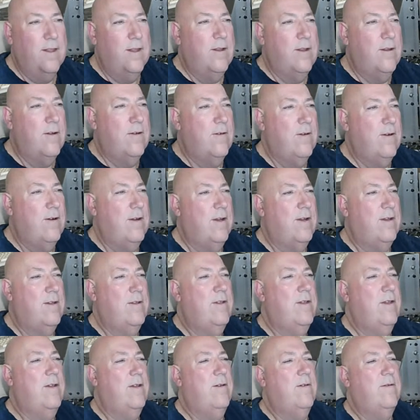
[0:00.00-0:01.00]
Right,
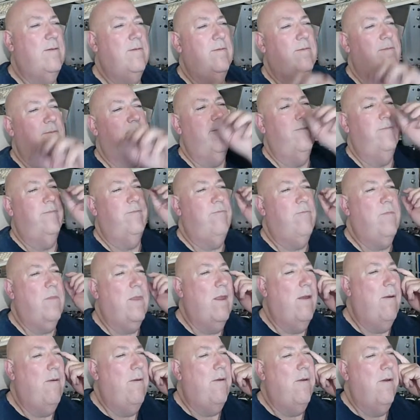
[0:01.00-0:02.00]
so
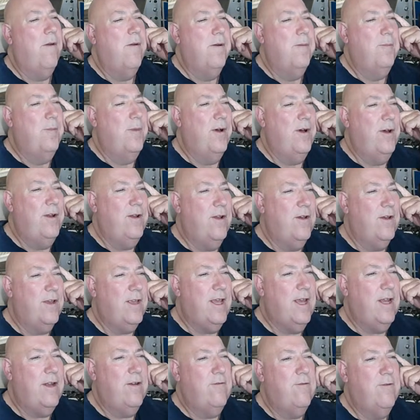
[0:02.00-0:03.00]
by not
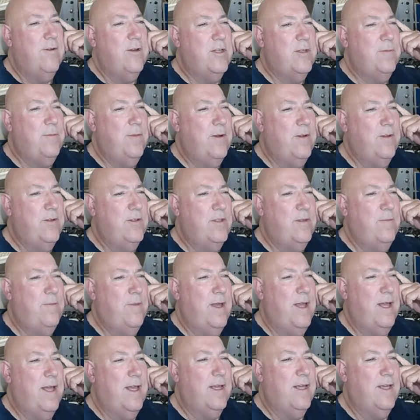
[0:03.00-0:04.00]
getting a response
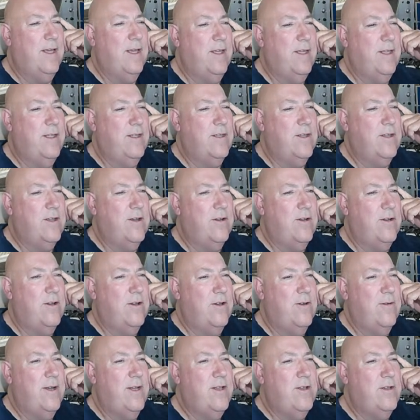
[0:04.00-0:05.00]
back, it's got no
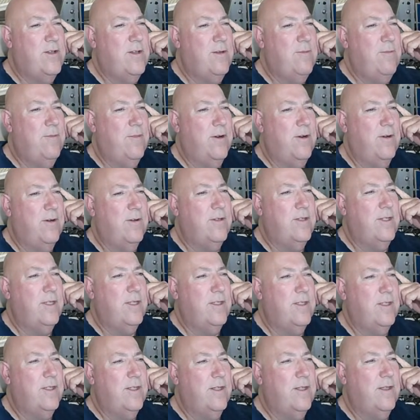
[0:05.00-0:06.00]
engine
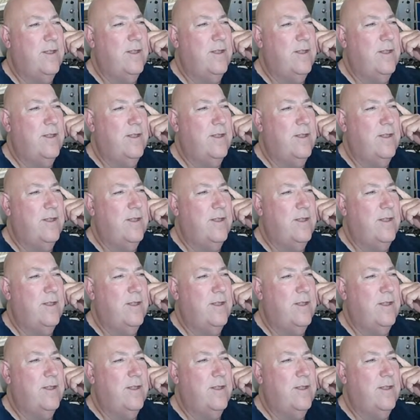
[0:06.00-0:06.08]
processor.